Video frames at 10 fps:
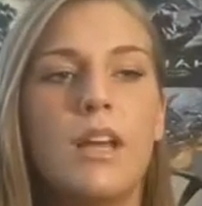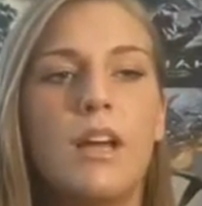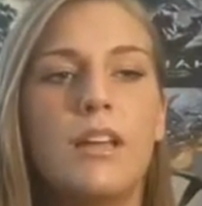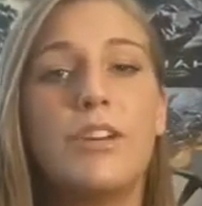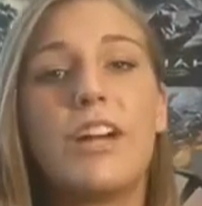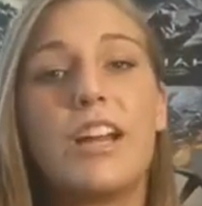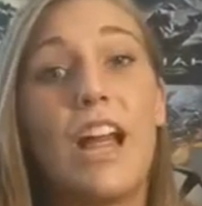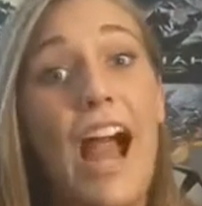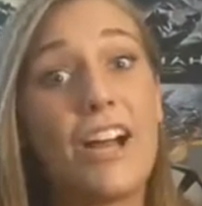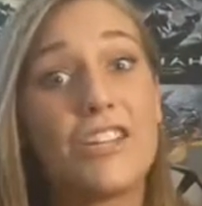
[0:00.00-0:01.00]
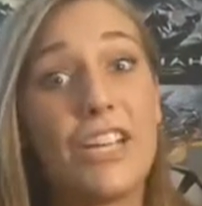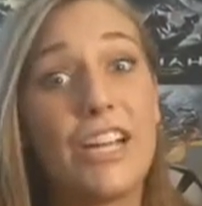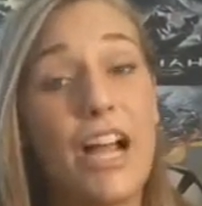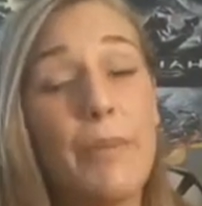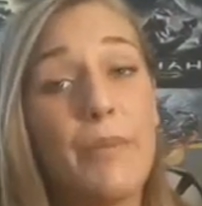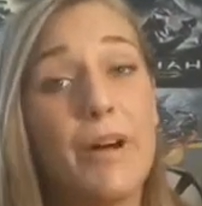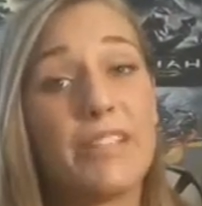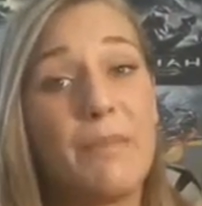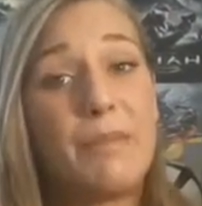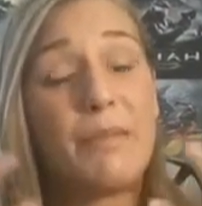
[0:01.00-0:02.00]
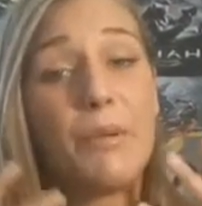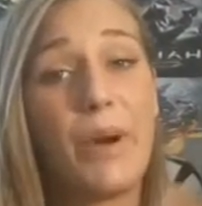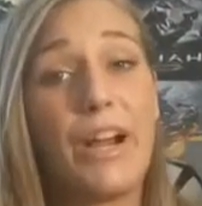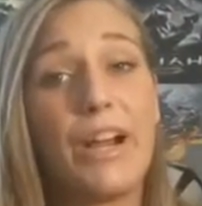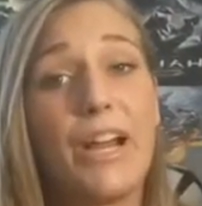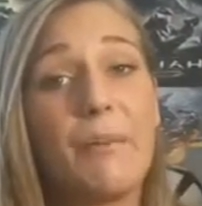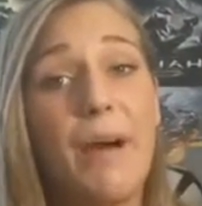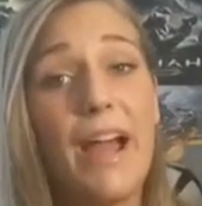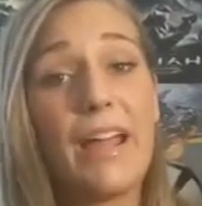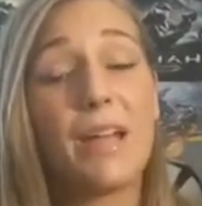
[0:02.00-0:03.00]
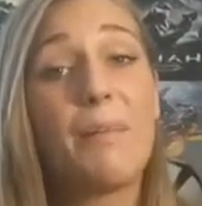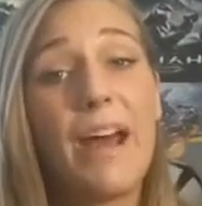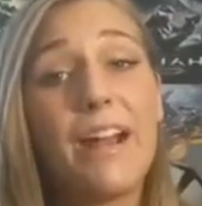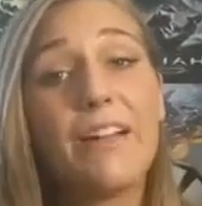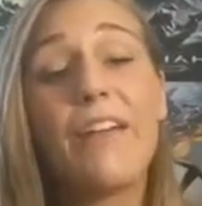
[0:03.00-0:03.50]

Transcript: in a couple months, I'm going to be wearing my competitive